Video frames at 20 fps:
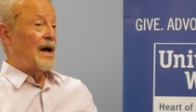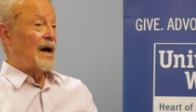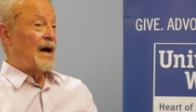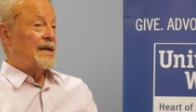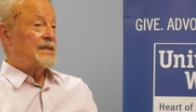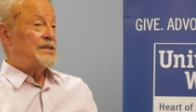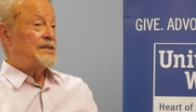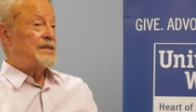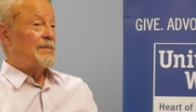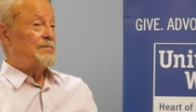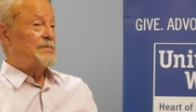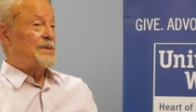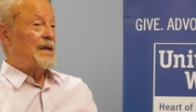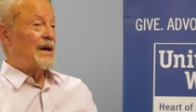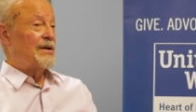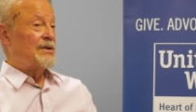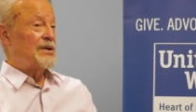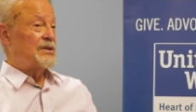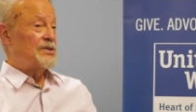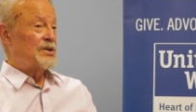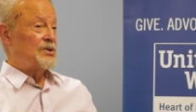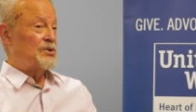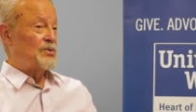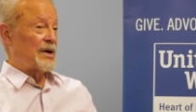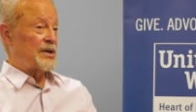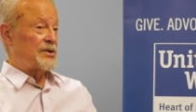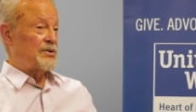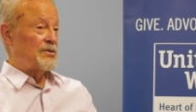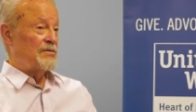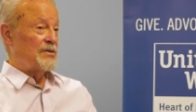I stepped down as the
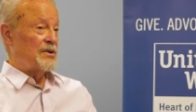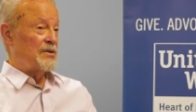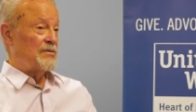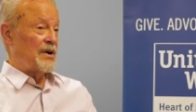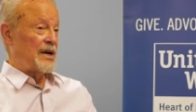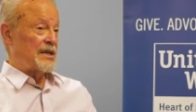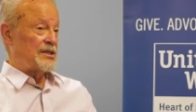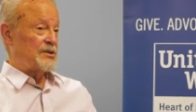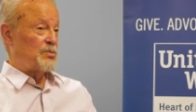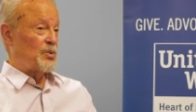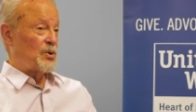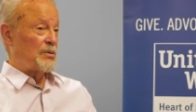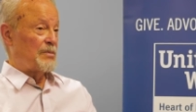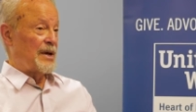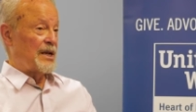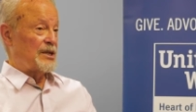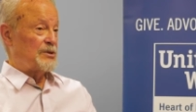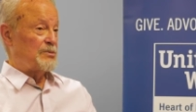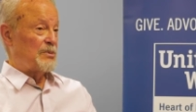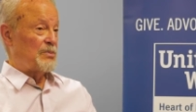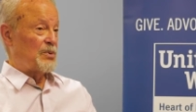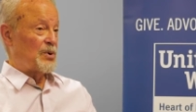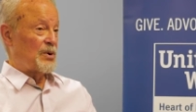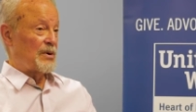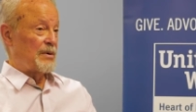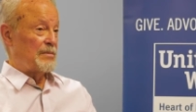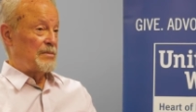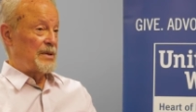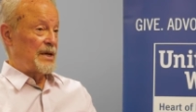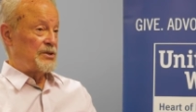director of the DeVos Sport Management
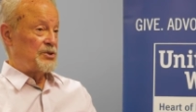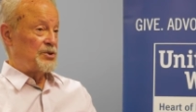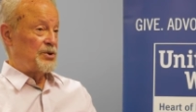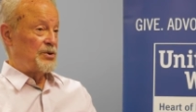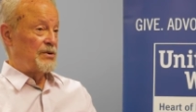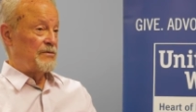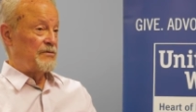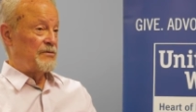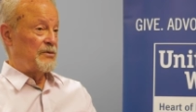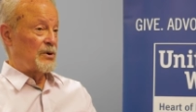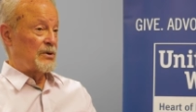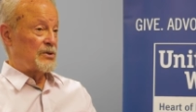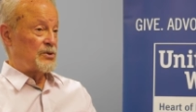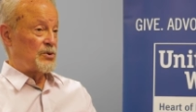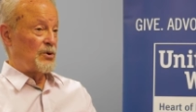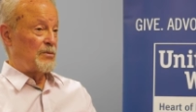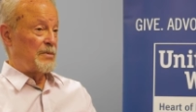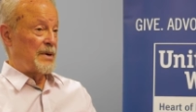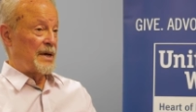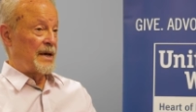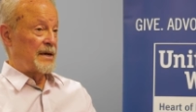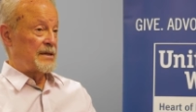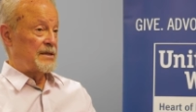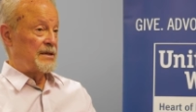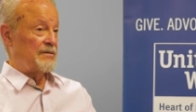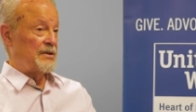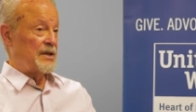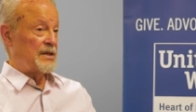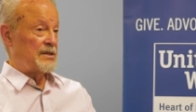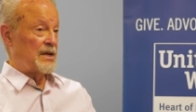Program last year to focus all my
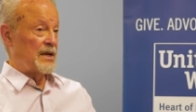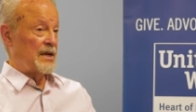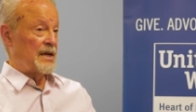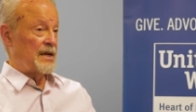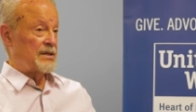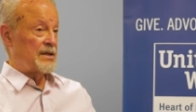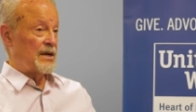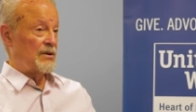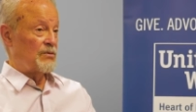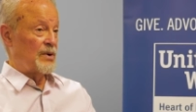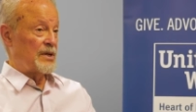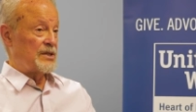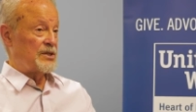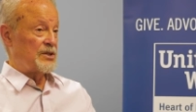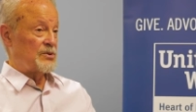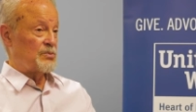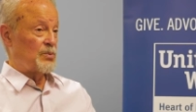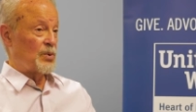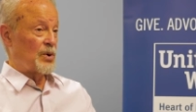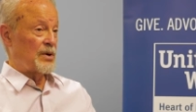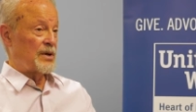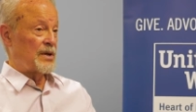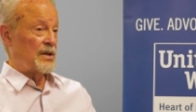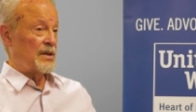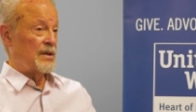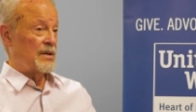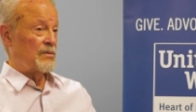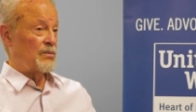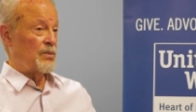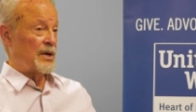activities on anti-racist work
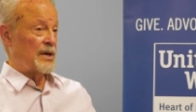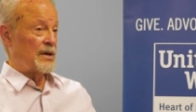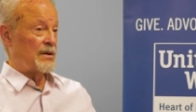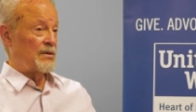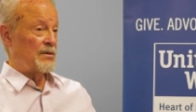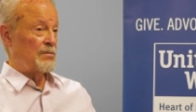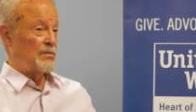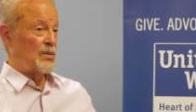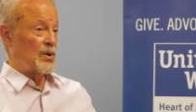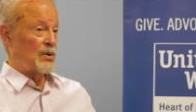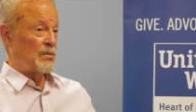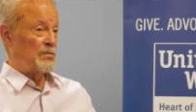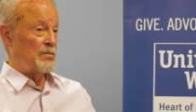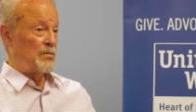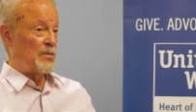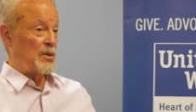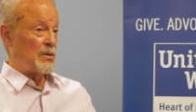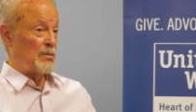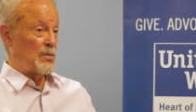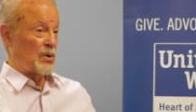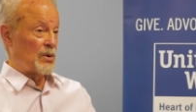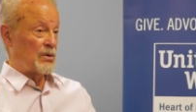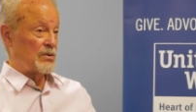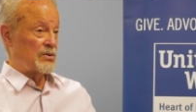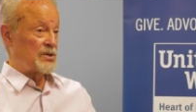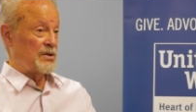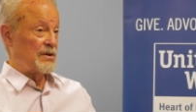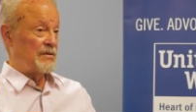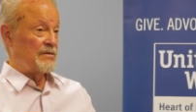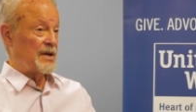in the wake of the, mur the
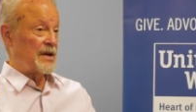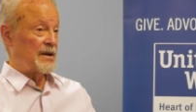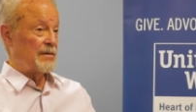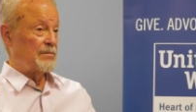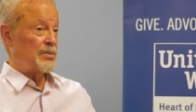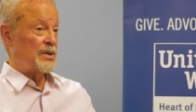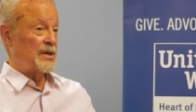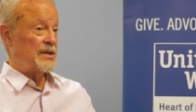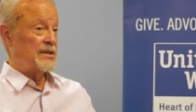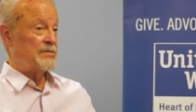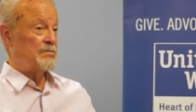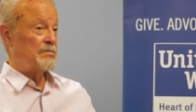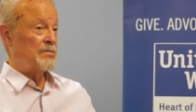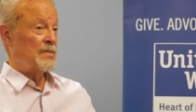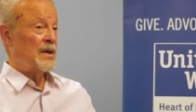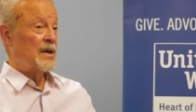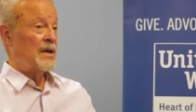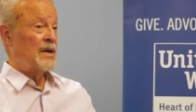murders that have taken place